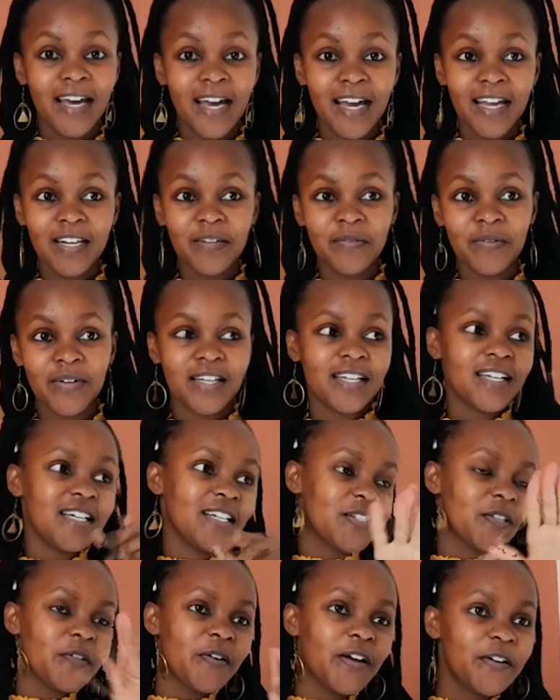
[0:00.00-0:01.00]
Anyway,
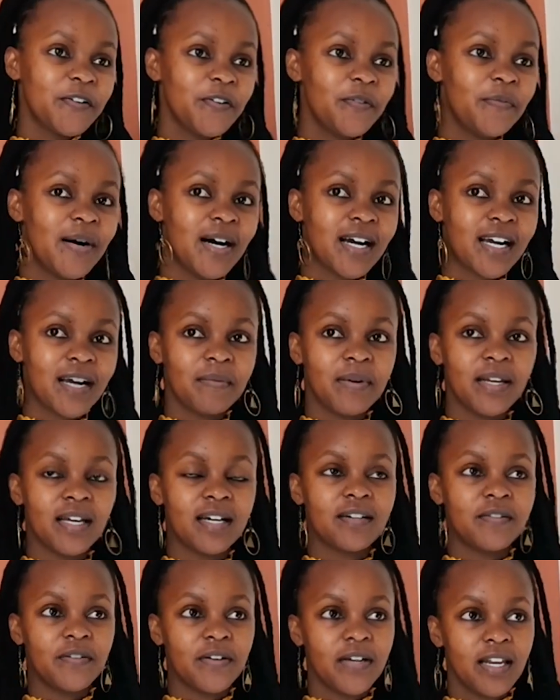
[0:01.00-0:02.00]
so I go back. I'm
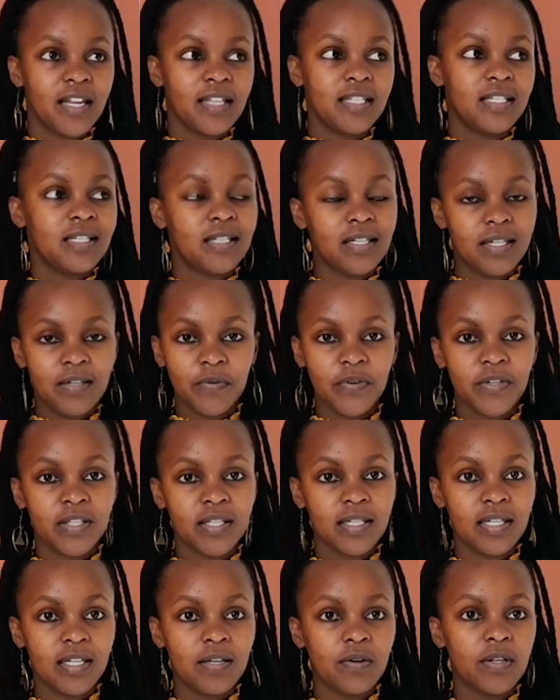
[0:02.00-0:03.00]
like, okay, let's just deal
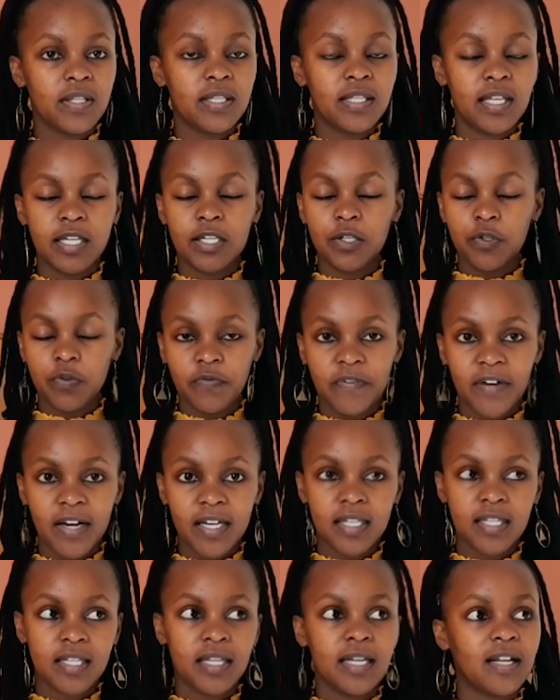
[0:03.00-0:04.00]
with 32
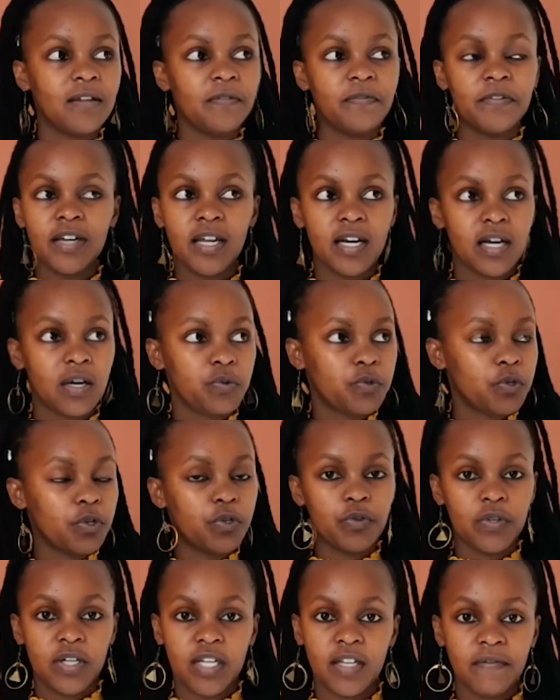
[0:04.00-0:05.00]
first, then I'll figure out what
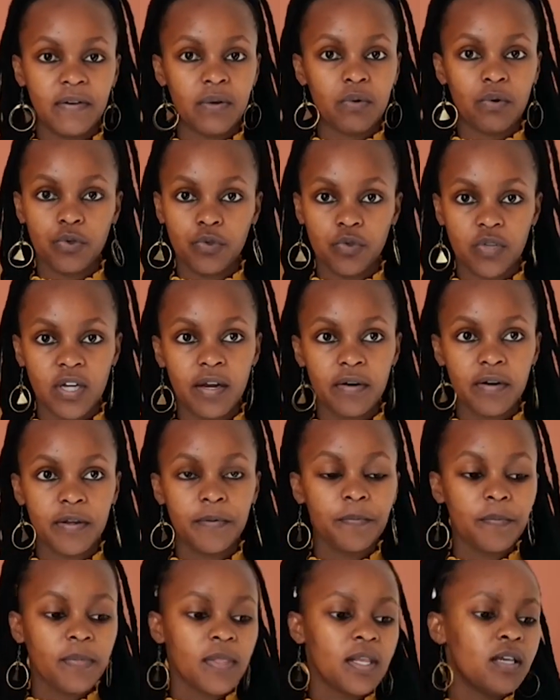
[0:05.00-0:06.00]
to leave and what to carry.
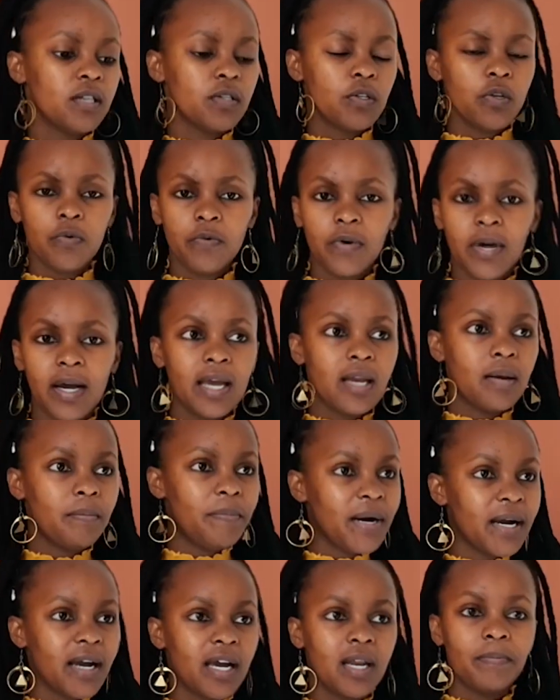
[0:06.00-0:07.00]
So I
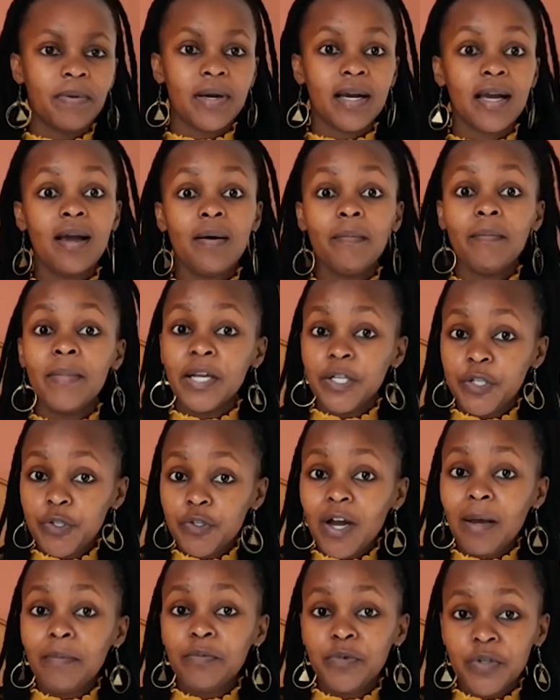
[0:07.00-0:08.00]
unpack. Mind
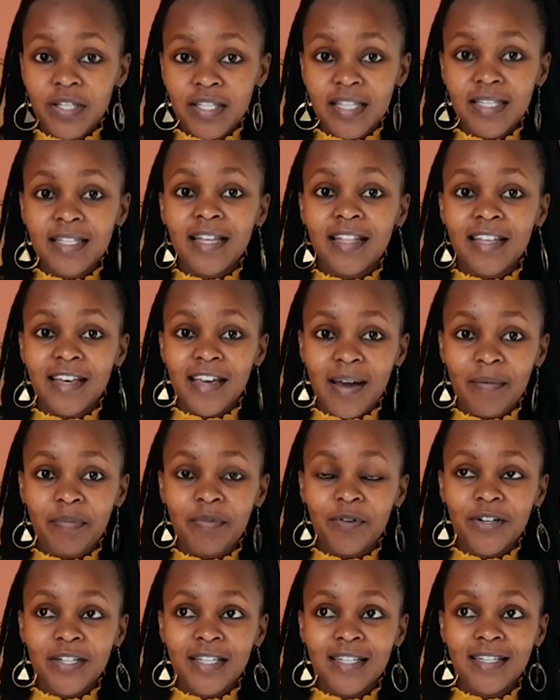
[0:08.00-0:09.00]
you, I'm doing this at the
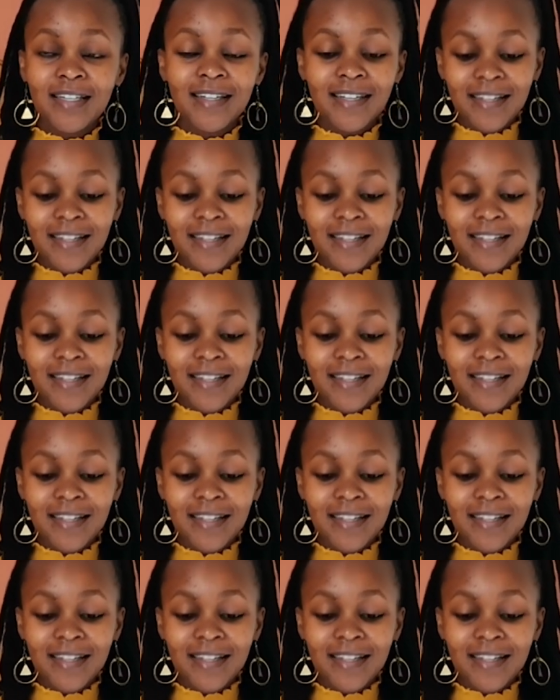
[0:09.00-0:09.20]
airport.